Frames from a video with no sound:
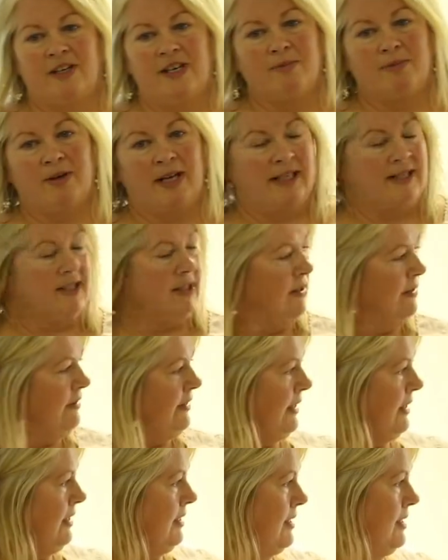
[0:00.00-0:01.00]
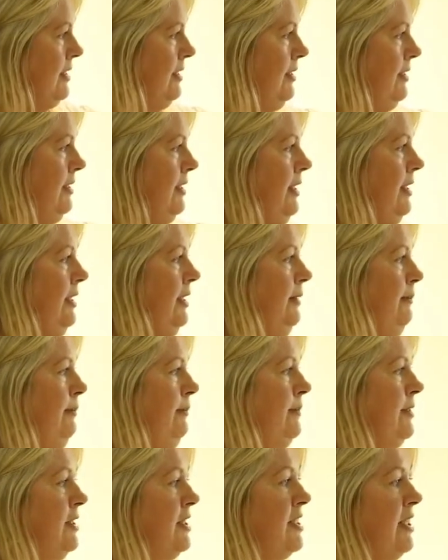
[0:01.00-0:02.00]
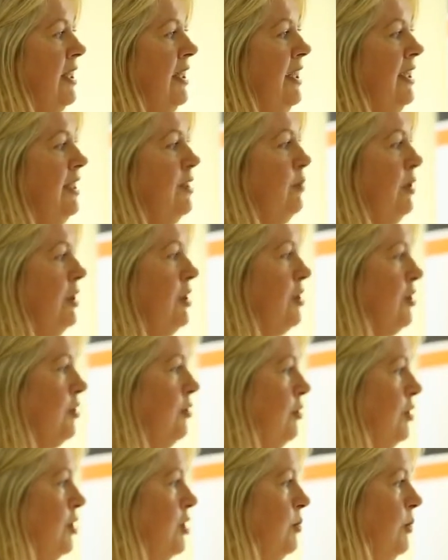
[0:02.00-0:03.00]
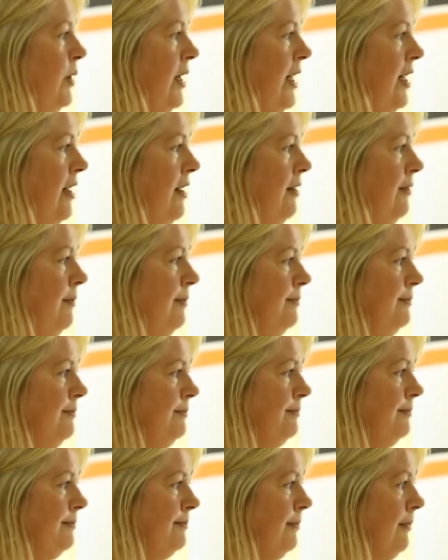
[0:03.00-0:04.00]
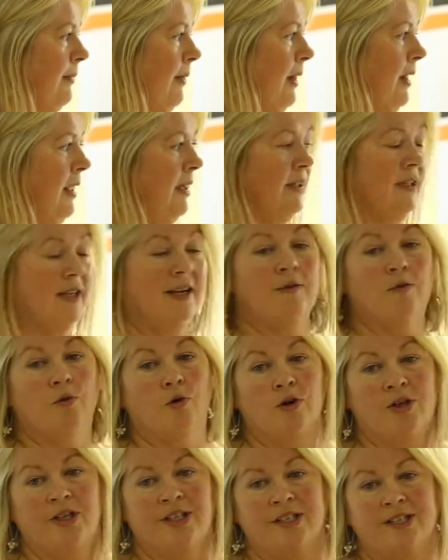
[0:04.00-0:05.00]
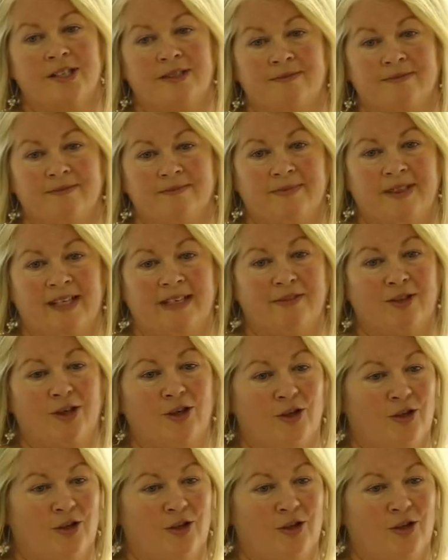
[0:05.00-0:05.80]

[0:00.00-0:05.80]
very practical things. Decide what you're going to wear and have worn it, have it